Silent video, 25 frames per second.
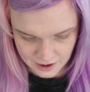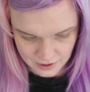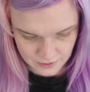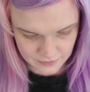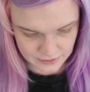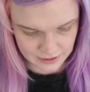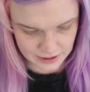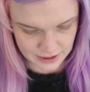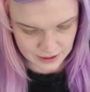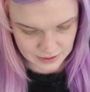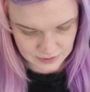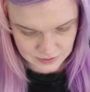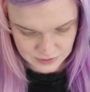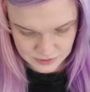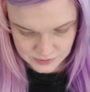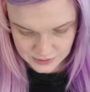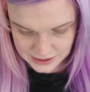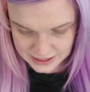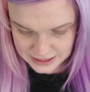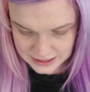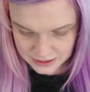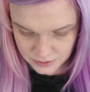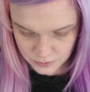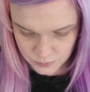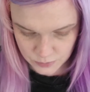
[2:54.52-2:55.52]
Okay, so
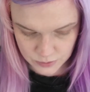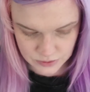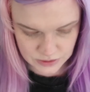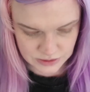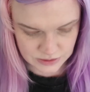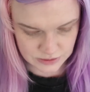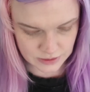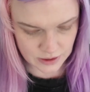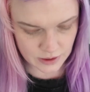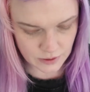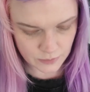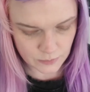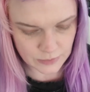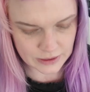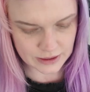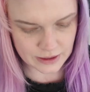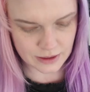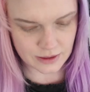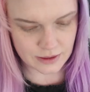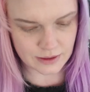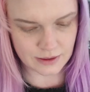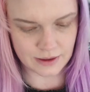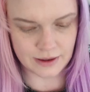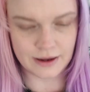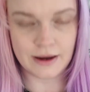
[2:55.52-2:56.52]
I think we'll start
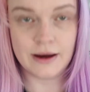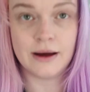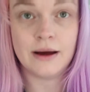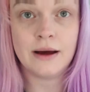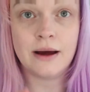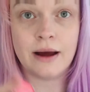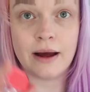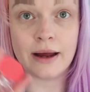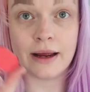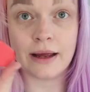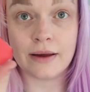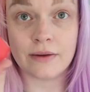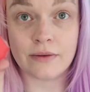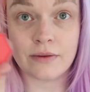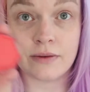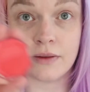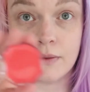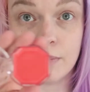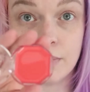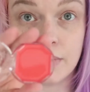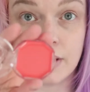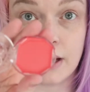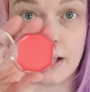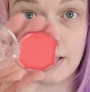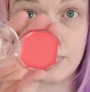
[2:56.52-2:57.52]
with uh, I guess
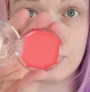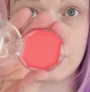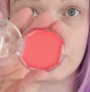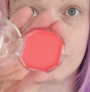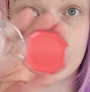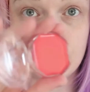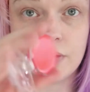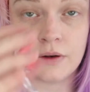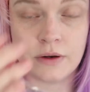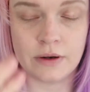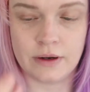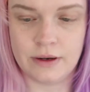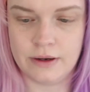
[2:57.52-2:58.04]
the blush.